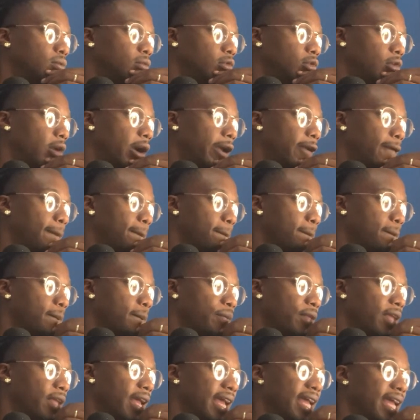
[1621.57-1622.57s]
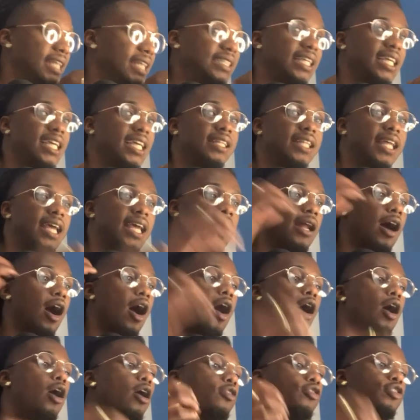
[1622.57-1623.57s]
right? It said that
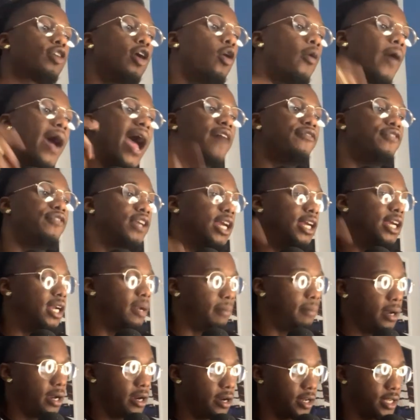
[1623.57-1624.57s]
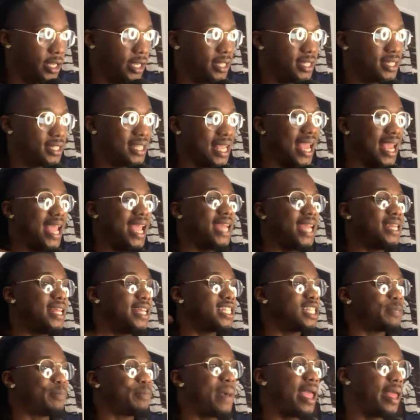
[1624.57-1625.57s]
although African Americans and
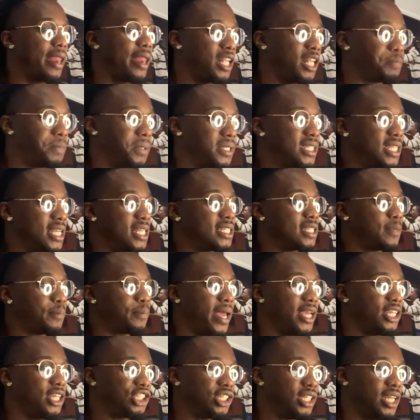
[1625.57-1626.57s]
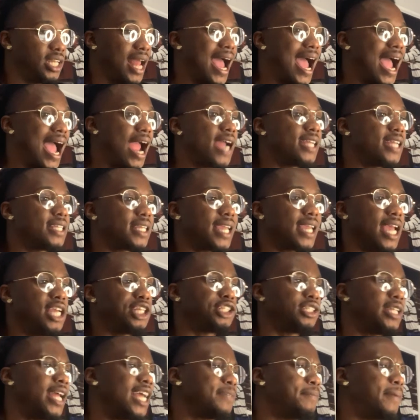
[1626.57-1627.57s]
Hispanics' participation in higher
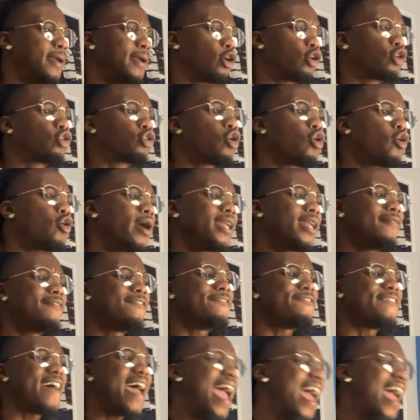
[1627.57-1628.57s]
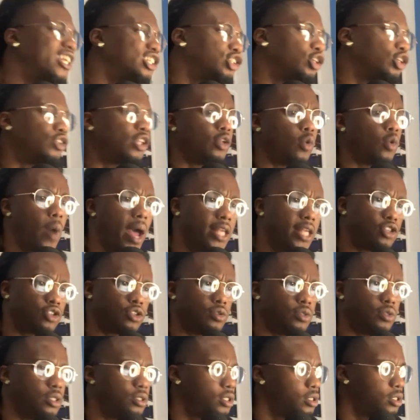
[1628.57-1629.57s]
education has been growing faster than white
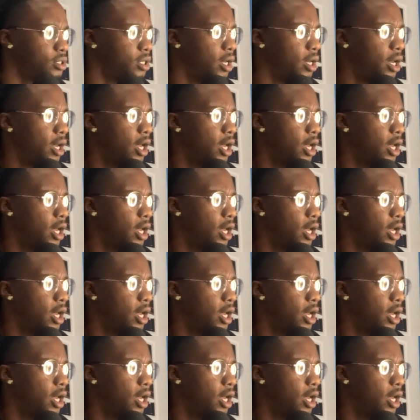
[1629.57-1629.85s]
students,